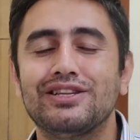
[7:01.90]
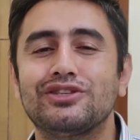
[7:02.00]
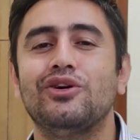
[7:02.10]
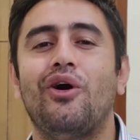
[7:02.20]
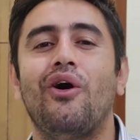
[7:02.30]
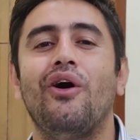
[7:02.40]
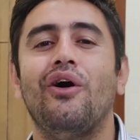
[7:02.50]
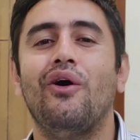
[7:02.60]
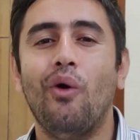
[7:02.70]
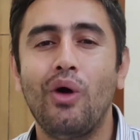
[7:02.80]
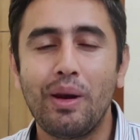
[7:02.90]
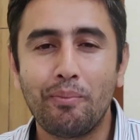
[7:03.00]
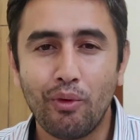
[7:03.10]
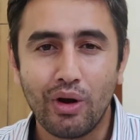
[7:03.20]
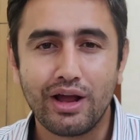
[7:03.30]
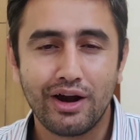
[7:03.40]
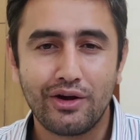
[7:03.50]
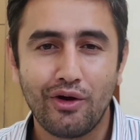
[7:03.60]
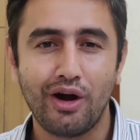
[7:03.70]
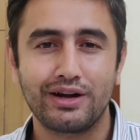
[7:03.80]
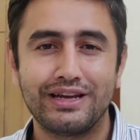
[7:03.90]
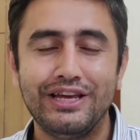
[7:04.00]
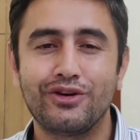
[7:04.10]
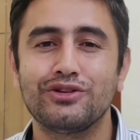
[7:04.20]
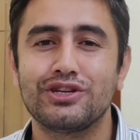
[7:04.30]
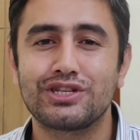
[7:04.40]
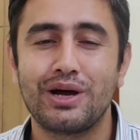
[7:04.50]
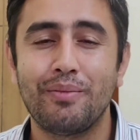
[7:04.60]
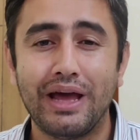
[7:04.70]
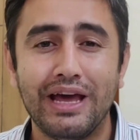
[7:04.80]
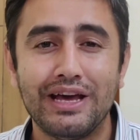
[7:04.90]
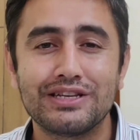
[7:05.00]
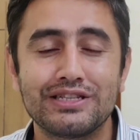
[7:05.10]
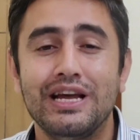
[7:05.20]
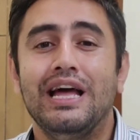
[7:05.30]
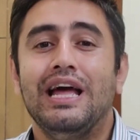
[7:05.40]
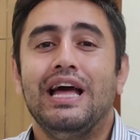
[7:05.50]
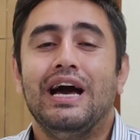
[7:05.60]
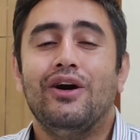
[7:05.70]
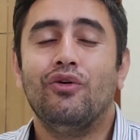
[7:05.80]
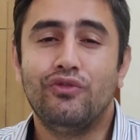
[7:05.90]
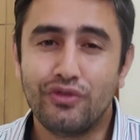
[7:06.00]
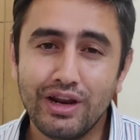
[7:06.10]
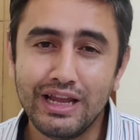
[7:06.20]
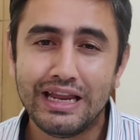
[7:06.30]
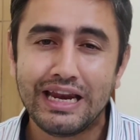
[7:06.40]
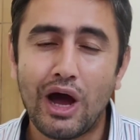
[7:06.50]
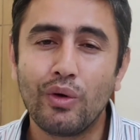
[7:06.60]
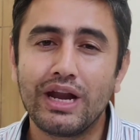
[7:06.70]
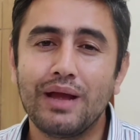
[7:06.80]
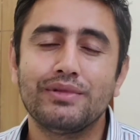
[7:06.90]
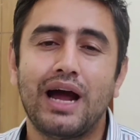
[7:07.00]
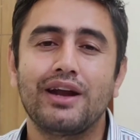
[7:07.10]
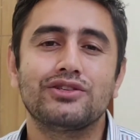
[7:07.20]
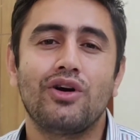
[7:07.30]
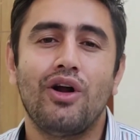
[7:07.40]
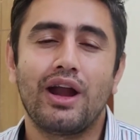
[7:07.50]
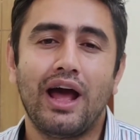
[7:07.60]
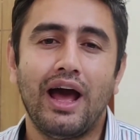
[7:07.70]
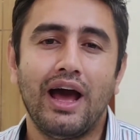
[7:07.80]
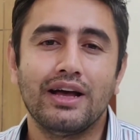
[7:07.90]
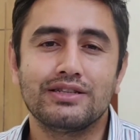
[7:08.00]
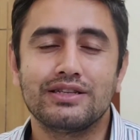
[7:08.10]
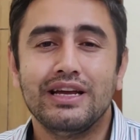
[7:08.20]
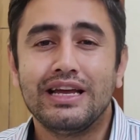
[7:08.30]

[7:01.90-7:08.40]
this whole Polkadot ecosystem is a very renowned name that is called as